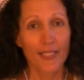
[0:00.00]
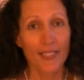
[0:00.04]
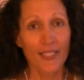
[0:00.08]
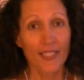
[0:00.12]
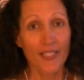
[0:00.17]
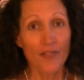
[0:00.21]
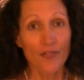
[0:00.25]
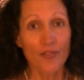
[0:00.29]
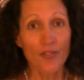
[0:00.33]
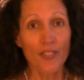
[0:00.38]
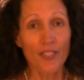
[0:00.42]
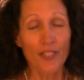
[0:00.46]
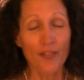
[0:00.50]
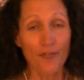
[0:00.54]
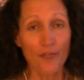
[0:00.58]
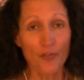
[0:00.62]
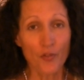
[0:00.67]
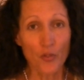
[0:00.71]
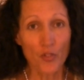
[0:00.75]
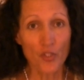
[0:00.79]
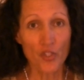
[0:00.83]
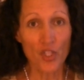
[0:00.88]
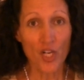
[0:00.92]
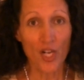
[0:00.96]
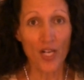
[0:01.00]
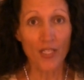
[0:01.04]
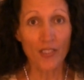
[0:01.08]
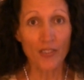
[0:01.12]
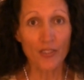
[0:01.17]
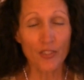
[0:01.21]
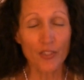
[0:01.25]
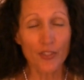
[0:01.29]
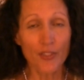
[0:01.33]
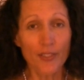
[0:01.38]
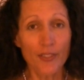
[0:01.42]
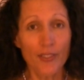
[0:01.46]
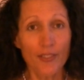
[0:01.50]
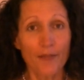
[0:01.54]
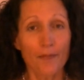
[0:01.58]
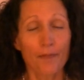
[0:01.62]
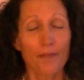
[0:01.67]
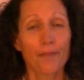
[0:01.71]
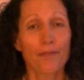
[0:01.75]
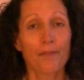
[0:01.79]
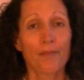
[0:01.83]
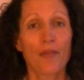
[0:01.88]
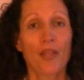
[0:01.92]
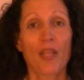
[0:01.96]
Even if your childhood,
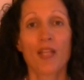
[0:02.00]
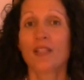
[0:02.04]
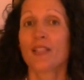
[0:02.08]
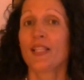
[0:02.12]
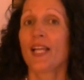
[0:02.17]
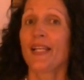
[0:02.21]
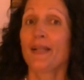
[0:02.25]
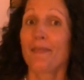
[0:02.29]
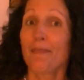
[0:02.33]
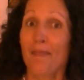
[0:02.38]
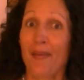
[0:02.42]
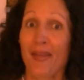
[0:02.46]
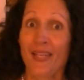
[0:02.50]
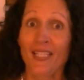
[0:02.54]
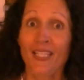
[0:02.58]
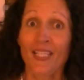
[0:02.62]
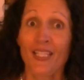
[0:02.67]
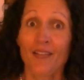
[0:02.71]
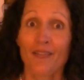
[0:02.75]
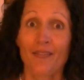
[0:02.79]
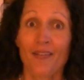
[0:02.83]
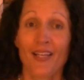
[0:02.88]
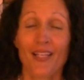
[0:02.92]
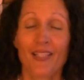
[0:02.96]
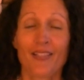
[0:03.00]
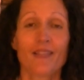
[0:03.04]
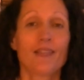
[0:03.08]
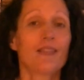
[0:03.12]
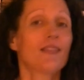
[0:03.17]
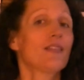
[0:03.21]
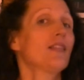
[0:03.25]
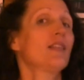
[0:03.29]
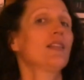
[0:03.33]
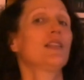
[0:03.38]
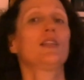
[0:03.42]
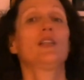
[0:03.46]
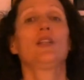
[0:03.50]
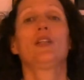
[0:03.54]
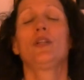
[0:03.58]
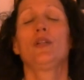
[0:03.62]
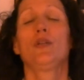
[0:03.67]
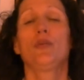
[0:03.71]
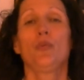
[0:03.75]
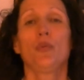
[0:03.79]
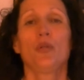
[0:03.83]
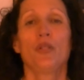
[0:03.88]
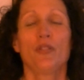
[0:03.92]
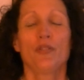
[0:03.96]
like many of us,
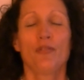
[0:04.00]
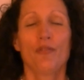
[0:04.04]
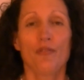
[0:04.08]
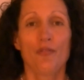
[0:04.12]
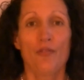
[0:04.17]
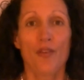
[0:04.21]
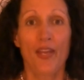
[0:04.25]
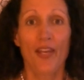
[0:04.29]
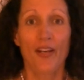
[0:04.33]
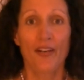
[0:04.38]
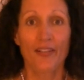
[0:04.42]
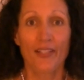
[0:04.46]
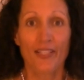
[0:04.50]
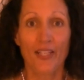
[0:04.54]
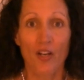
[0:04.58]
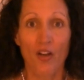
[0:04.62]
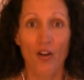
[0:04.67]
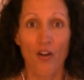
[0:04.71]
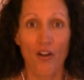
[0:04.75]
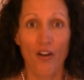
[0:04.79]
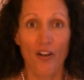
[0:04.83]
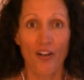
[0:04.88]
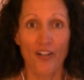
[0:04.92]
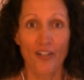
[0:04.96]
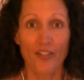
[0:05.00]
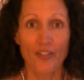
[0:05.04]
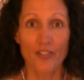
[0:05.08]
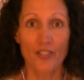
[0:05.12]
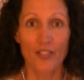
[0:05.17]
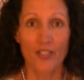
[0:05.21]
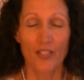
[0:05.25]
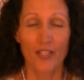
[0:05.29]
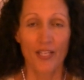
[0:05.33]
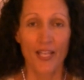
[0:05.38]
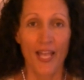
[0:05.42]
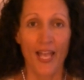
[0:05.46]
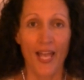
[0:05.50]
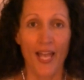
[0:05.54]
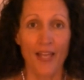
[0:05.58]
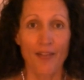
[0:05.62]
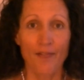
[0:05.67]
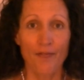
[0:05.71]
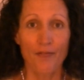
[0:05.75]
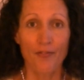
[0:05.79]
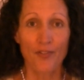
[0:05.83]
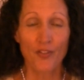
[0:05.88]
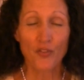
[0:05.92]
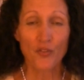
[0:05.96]
was very hard
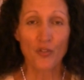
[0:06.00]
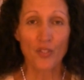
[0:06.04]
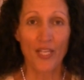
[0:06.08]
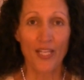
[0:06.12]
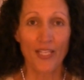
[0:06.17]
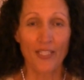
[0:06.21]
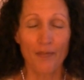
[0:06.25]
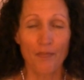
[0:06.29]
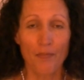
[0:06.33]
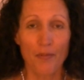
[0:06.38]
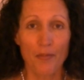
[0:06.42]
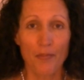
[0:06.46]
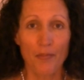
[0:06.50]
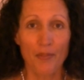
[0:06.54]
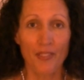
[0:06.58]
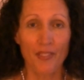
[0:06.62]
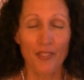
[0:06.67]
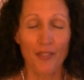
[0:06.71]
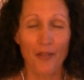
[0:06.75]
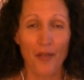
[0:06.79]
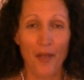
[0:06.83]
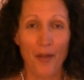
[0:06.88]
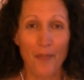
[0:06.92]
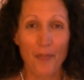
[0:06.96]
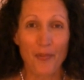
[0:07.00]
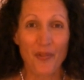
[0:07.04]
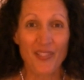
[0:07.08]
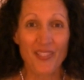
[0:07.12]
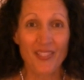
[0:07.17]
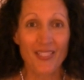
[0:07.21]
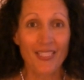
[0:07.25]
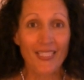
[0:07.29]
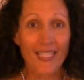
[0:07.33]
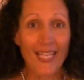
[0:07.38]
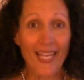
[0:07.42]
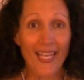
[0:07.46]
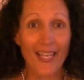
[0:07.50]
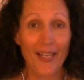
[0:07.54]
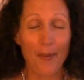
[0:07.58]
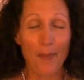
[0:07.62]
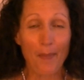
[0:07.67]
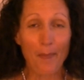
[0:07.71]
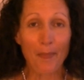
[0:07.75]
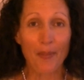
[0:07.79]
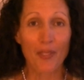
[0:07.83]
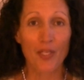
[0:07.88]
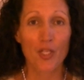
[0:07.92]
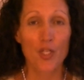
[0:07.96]
and felt like maybe a prison camp,
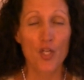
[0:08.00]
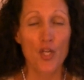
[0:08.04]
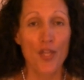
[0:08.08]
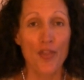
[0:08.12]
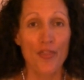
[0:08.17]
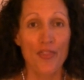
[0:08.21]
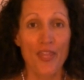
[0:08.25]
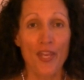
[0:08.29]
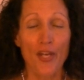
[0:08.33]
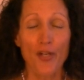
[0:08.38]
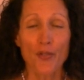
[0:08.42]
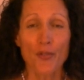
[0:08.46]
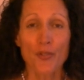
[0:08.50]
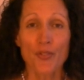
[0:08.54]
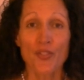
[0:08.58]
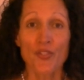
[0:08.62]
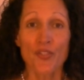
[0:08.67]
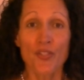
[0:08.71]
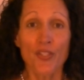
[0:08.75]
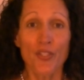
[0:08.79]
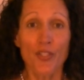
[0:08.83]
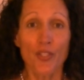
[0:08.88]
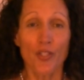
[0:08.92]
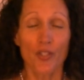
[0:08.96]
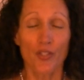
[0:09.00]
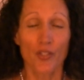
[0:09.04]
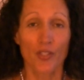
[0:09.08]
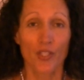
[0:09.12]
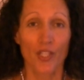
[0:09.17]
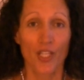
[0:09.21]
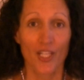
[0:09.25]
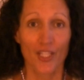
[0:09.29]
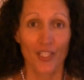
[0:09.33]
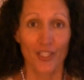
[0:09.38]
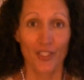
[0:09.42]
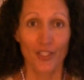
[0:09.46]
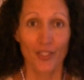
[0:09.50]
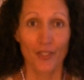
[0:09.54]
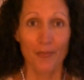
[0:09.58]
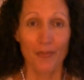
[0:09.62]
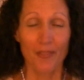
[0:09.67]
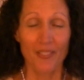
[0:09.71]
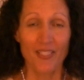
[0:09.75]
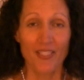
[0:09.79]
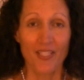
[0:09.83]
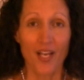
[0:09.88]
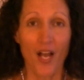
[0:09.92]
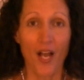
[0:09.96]
there still could
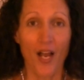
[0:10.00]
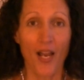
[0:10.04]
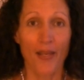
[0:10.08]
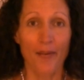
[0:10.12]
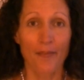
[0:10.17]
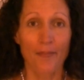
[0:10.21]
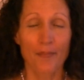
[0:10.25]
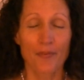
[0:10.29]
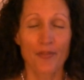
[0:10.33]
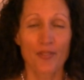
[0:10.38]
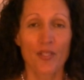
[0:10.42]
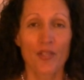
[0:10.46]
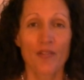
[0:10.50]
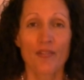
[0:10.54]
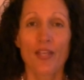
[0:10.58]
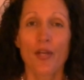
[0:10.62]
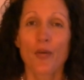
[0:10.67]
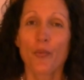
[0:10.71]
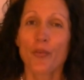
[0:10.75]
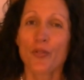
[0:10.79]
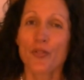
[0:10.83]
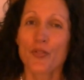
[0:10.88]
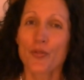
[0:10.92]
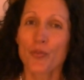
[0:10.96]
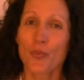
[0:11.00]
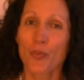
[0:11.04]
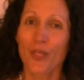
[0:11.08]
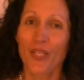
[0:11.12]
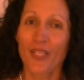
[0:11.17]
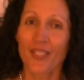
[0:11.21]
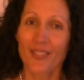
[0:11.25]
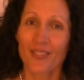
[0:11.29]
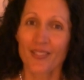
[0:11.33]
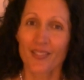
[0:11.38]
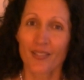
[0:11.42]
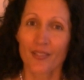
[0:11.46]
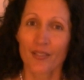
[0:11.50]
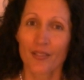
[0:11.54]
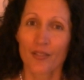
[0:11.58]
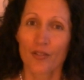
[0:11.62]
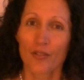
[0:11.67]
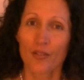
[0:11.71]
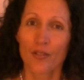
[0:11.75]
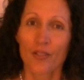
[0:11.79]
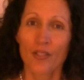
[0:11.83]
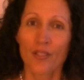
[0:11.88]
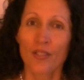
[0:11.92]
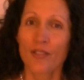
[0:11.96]
be times that were sweet.
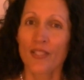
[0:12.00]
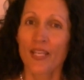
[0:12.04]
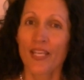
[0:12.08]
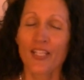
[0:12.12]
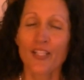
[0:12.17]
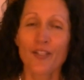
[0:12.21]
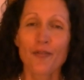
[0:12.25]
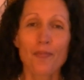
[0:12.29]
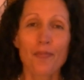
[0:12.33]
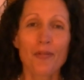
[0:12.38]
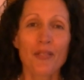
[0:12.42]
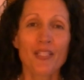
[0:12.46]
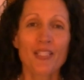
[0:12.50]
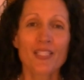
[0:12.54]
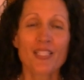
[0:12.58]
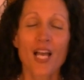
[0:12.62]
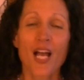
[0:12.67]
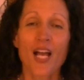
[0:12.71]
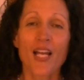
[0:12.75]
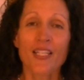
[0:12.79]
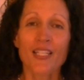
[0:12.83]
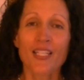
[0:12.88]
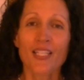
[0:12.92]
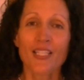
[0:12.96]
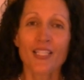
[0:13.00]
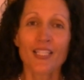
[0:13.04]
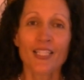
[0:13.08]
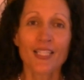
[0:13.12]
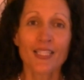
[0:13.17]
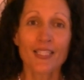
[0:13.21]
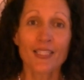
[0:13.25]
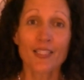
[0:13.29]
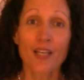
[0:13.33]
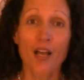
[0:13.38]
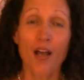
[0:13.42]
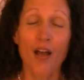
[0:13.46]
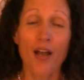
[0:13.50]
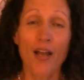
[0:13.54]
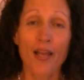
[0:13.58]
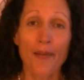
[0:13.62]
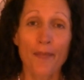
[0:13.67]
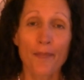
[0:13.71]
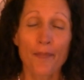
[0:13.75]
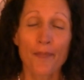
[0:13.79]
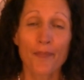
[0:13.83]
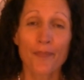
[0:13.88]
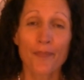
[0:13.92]
They could be a tiny little time.